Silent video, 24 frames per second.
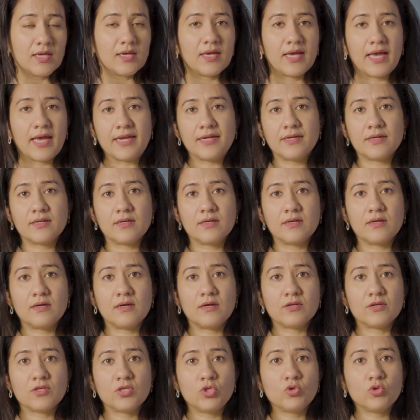and
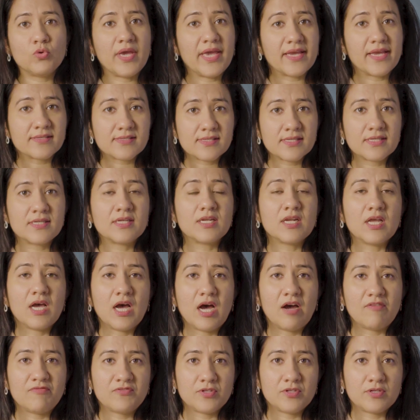uh, you exit
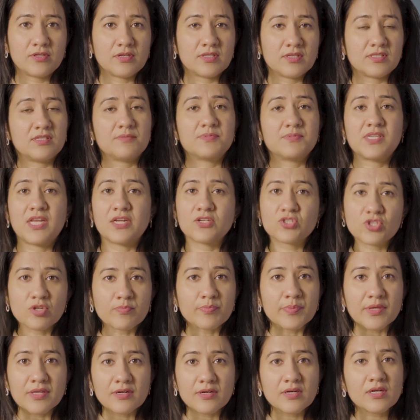after a substantial
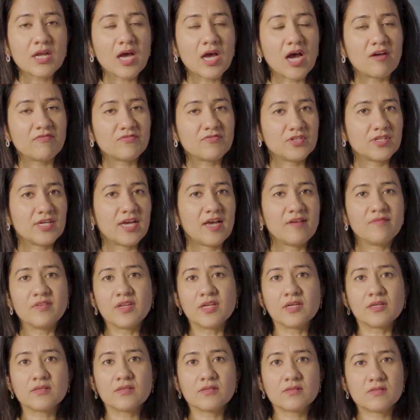period after
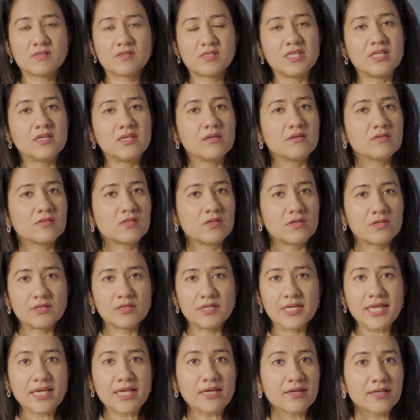having seen
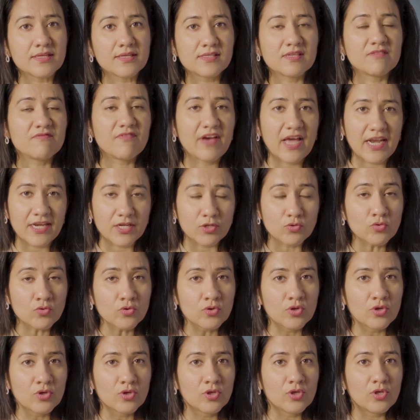certain increase in value
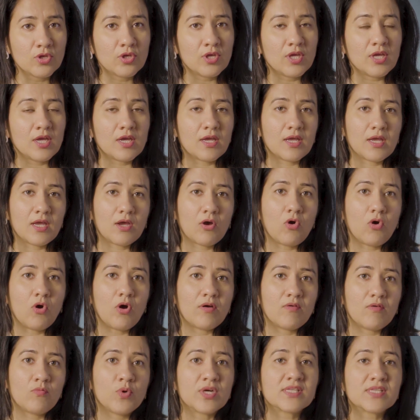
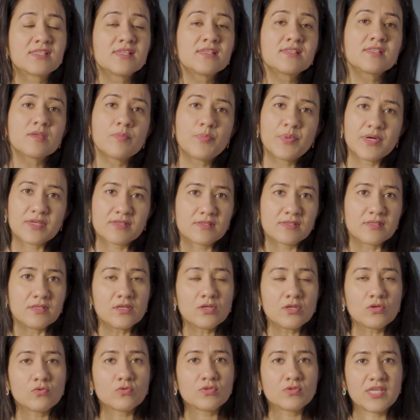versus a person
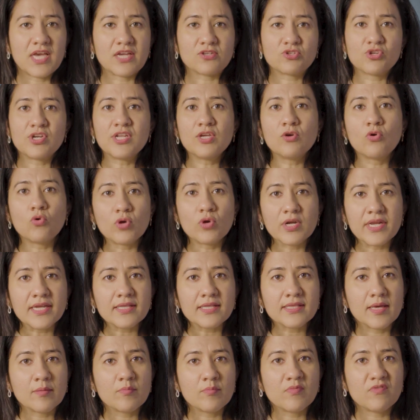who's actually
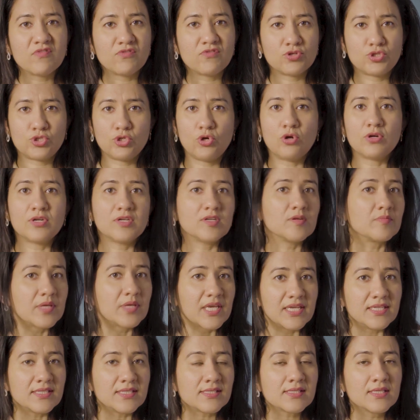holding them for short-term
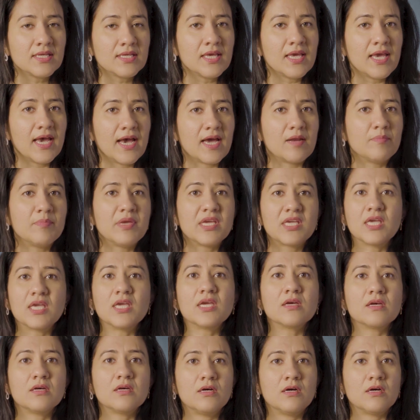gains and
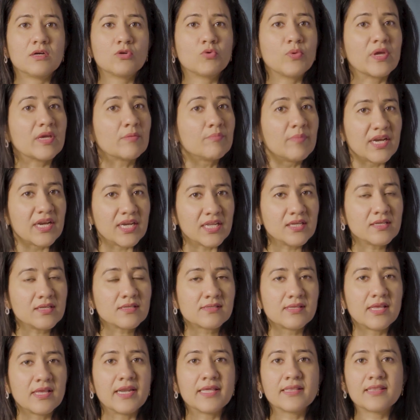making uh, quick money,
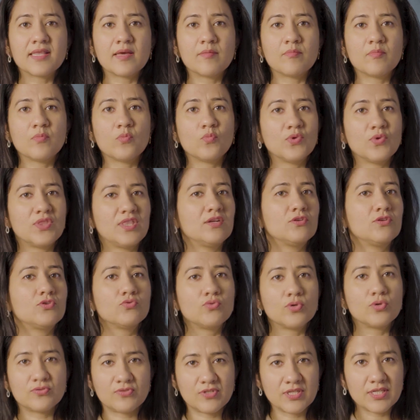selling them within
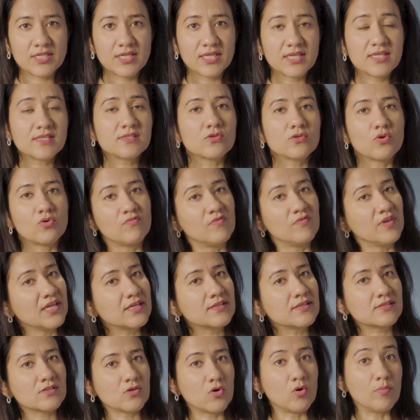two or three days or
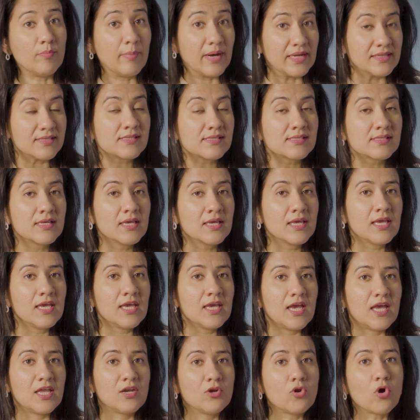weeks or months,
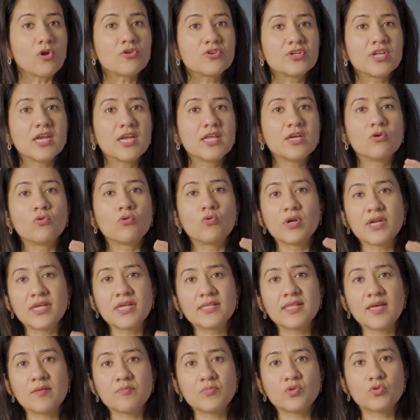and not really
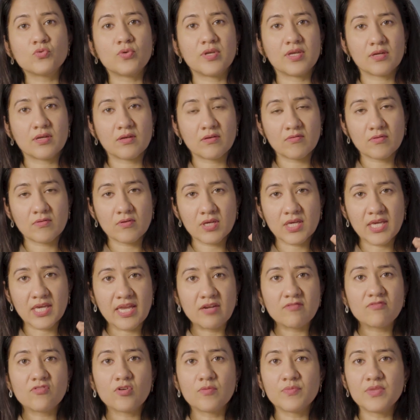holding them to
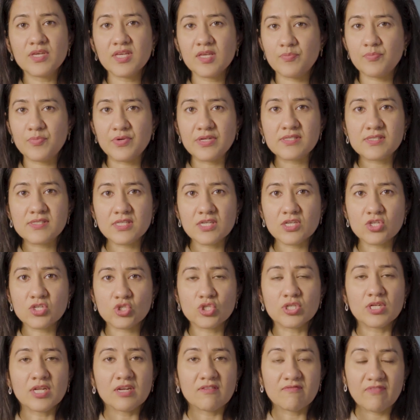gain from the
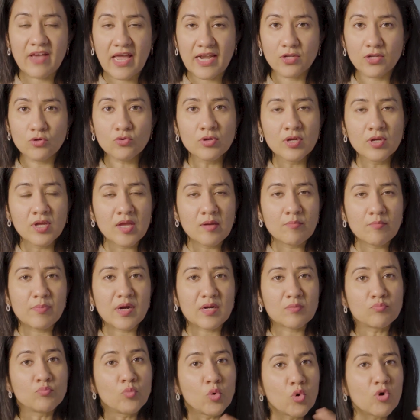appreciation in value,
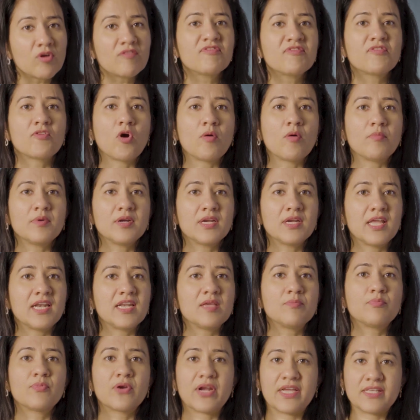but more from
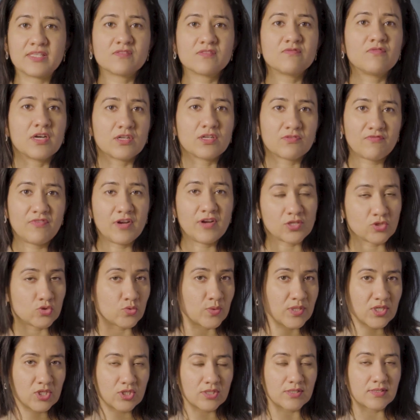daily price
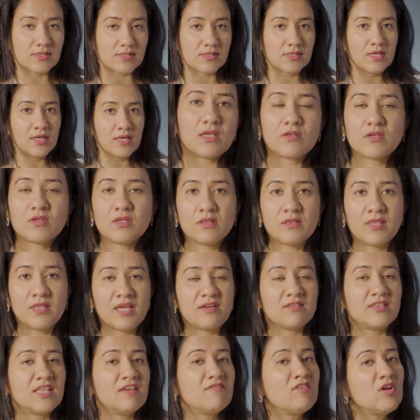fluctuations.
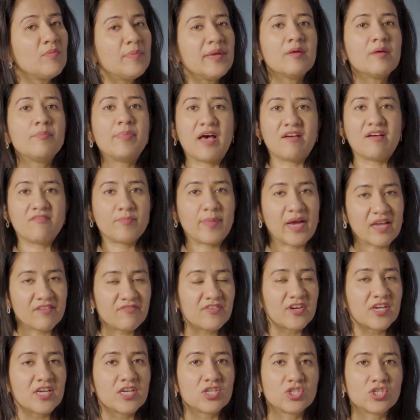There, there will be a
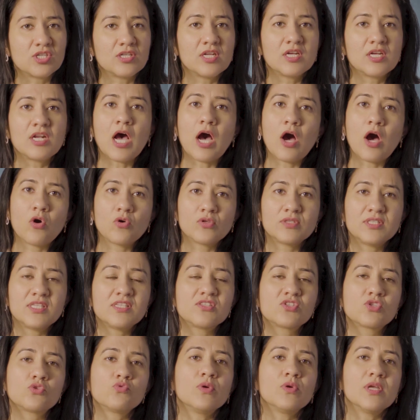bifurcation in how
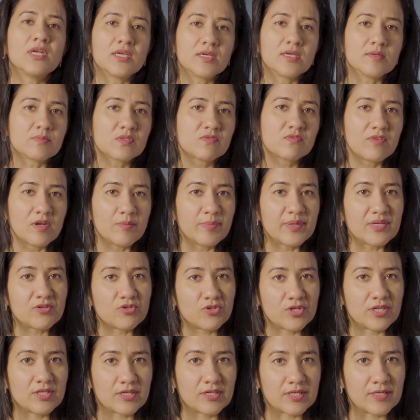these two incomes will be
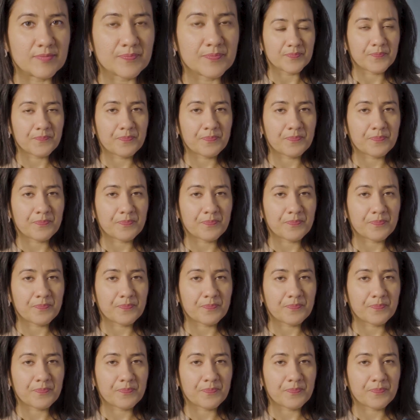treated.